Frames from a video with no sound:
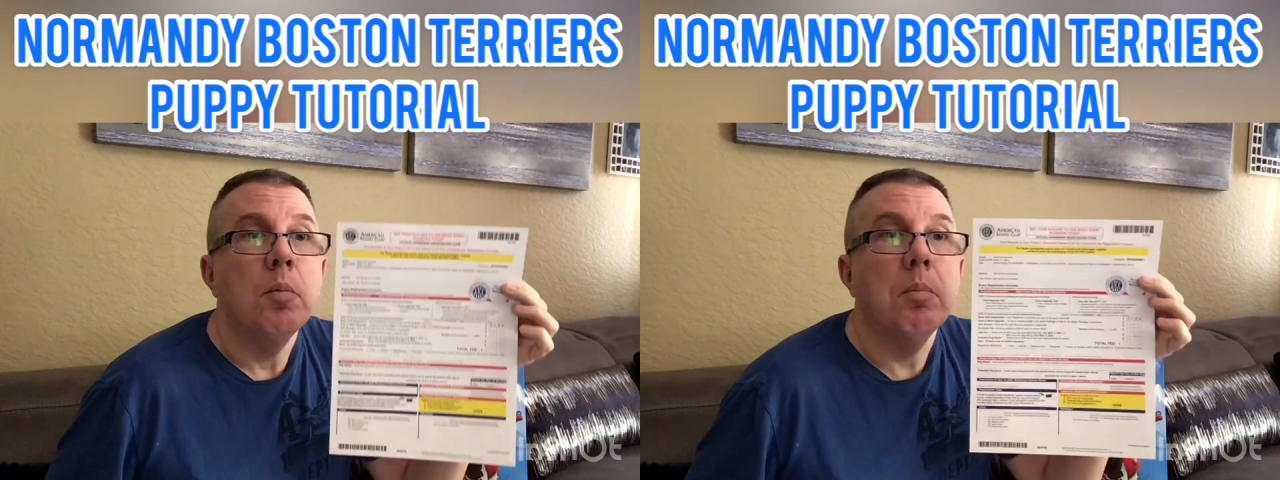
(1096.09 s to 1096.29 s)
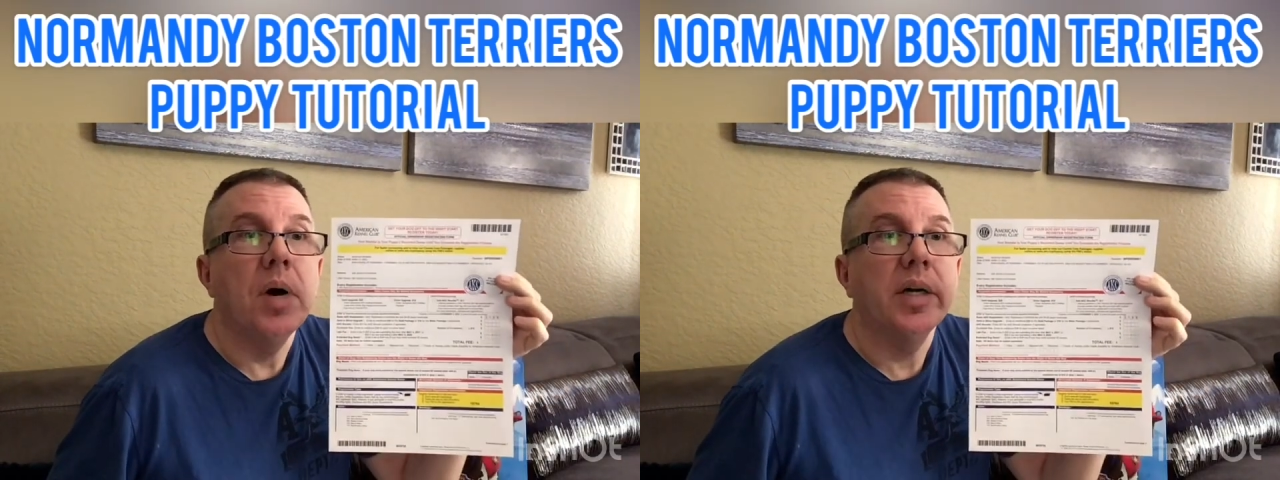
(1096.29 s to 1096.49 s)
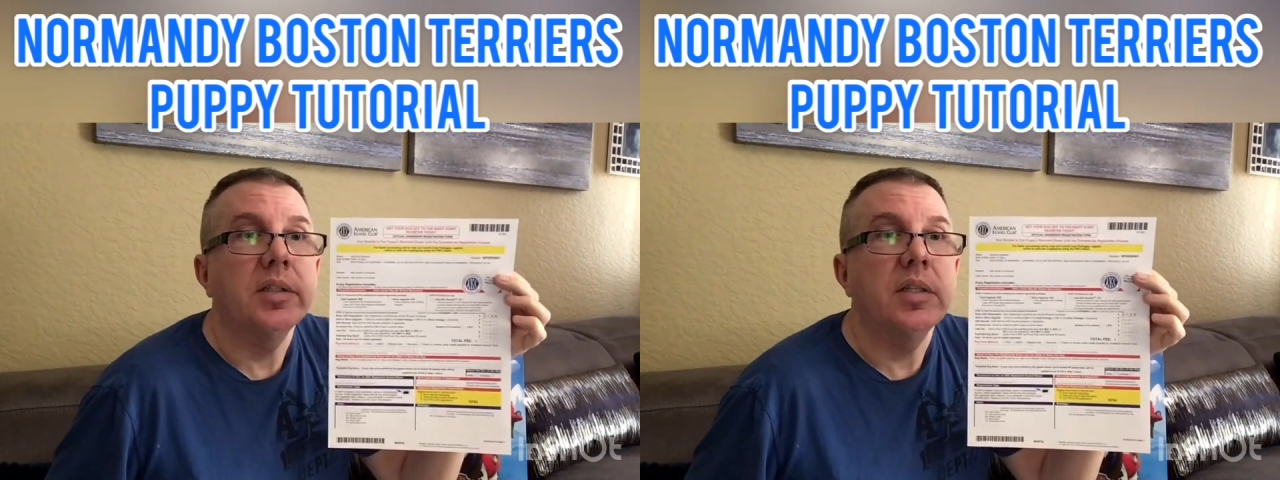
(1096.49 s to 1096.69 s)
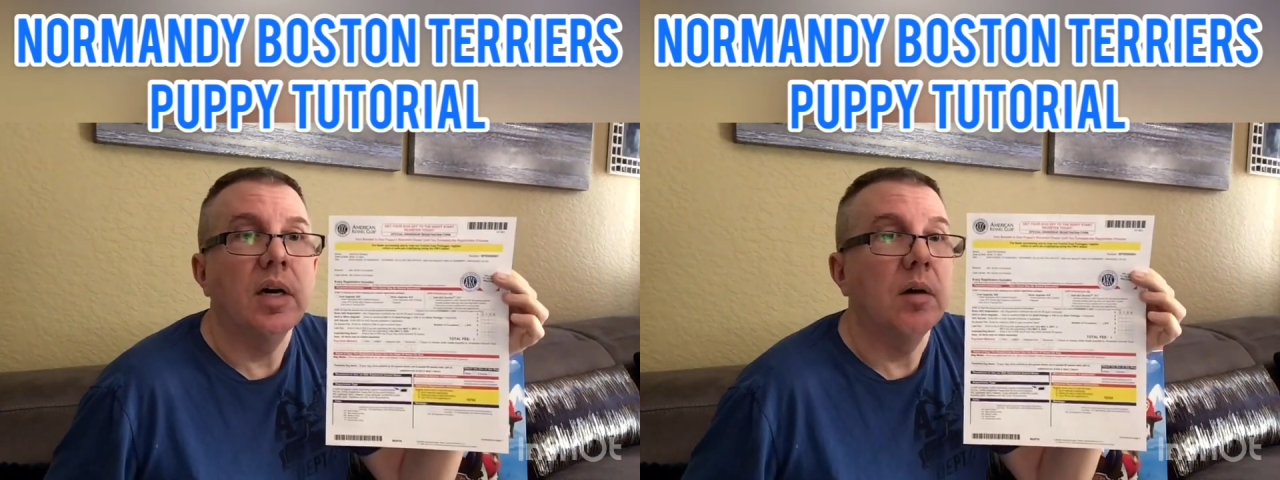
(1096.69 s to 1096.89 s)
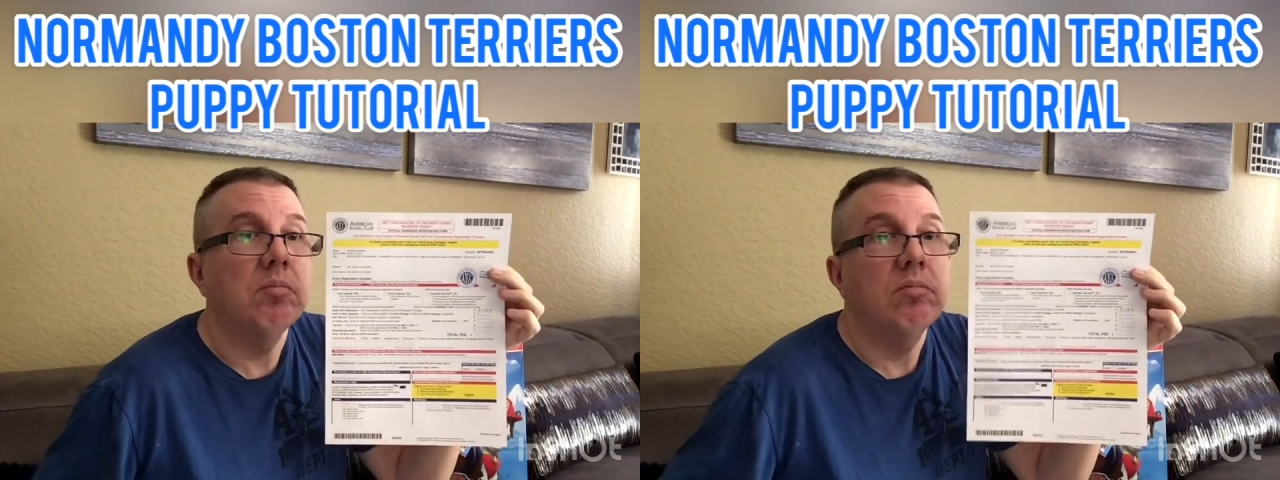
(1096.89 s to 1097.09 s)
But
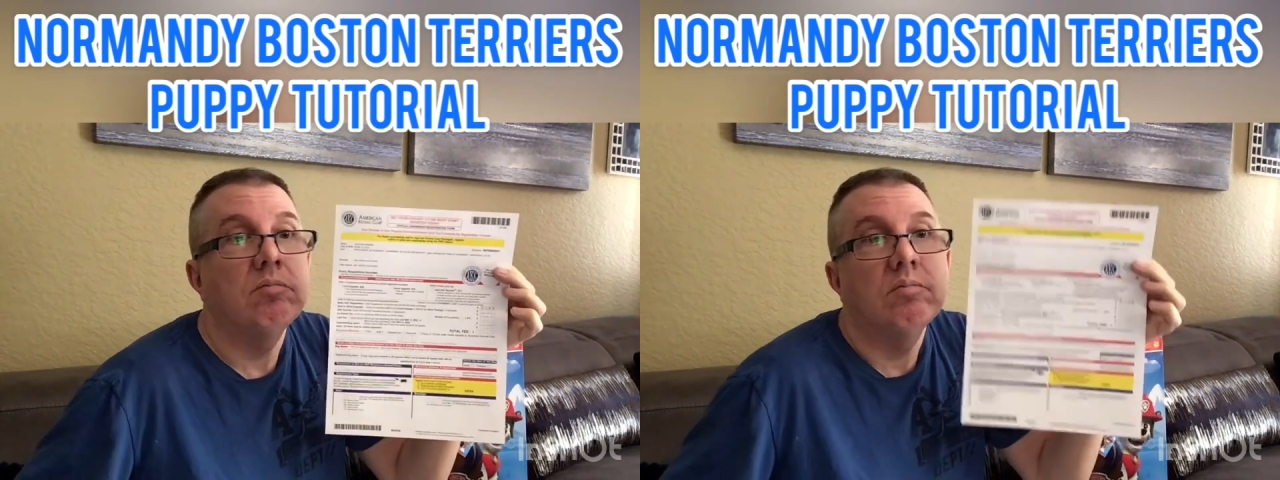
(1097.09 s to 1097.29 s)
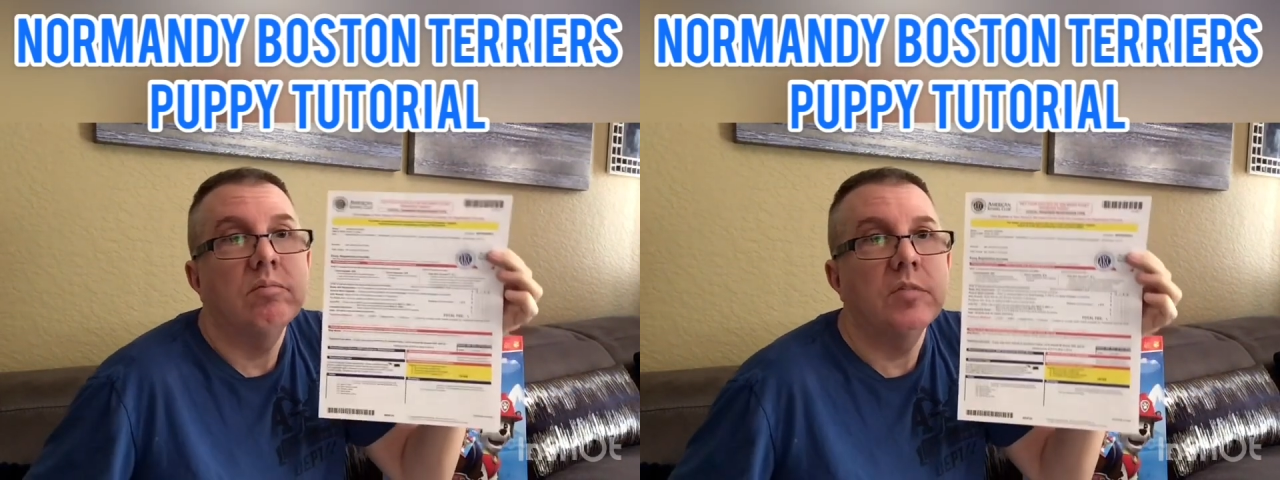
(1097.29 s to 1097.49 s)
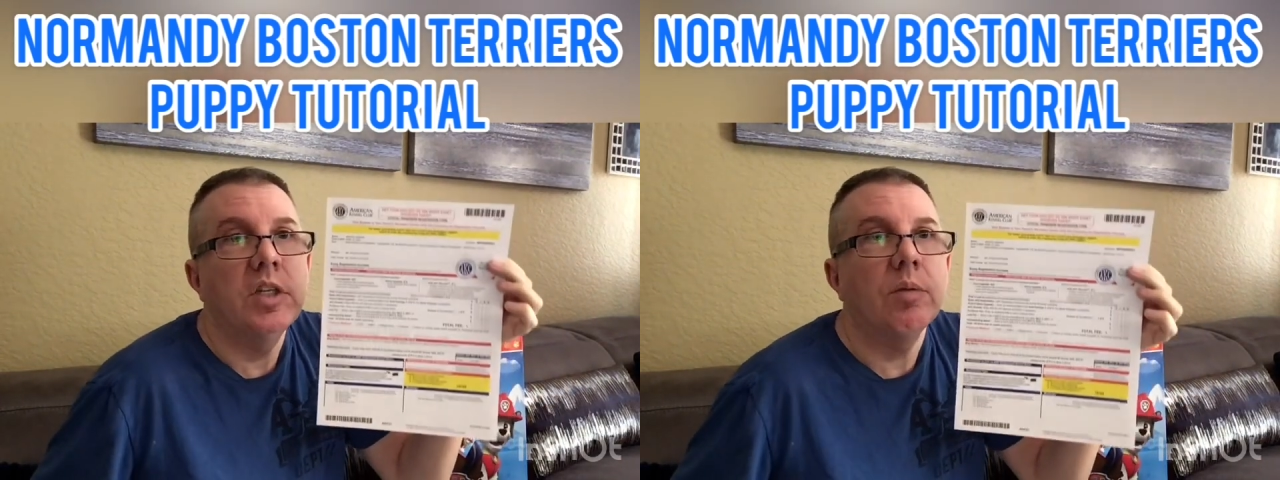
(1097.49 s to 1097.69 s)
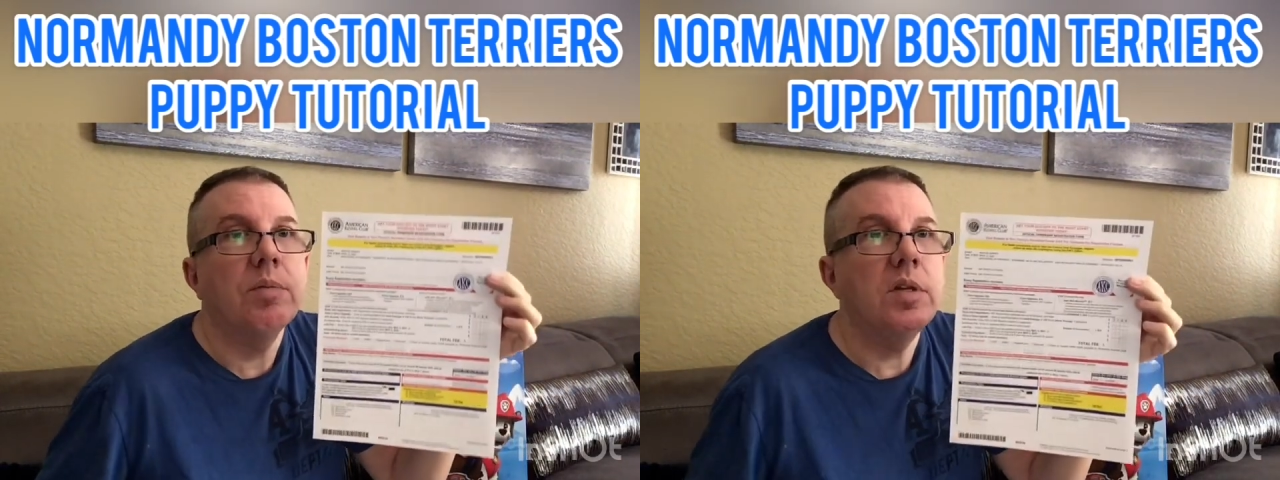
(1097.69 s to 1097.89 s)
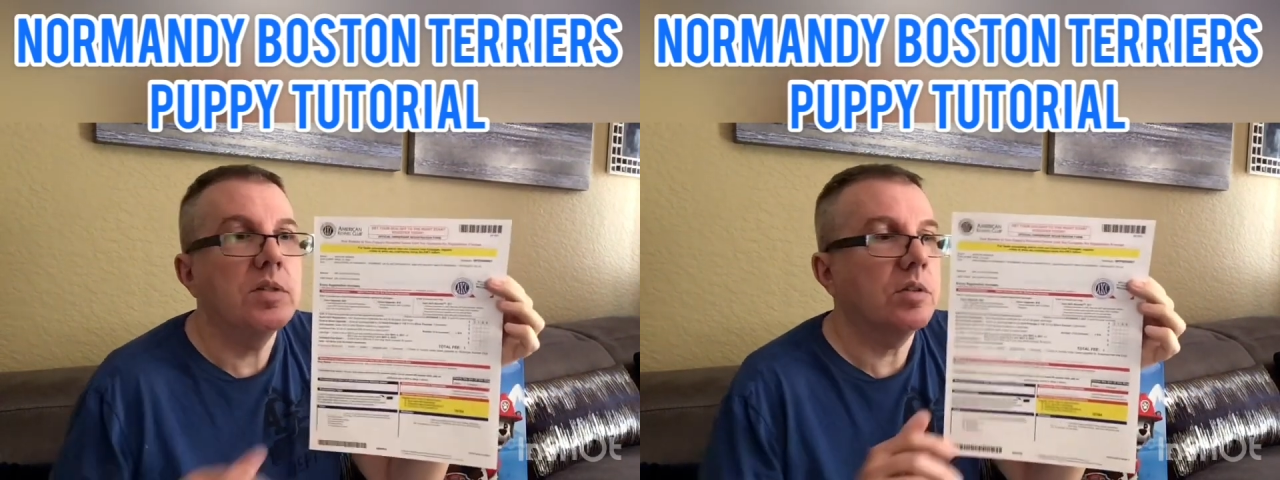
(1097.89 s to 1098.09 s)
these